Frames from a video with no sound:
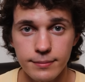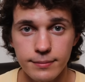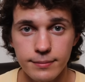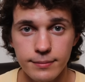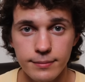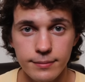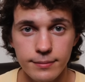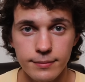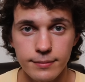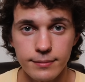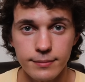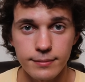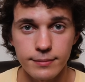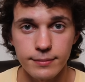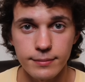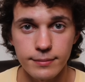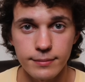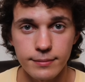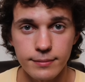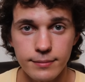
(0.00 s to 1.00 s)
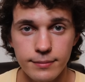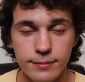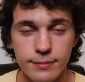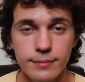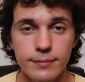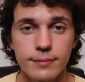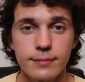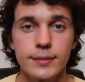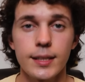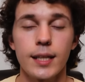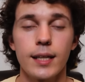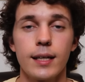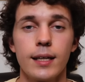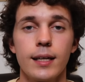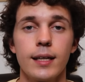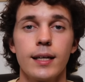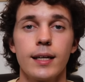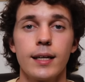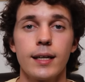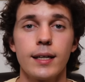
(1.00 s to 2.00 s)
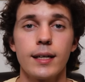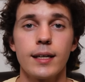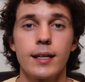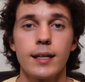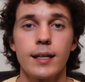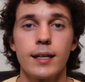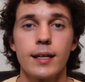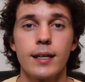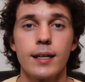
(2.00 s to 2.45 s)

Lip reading: No one is speaking in this clip.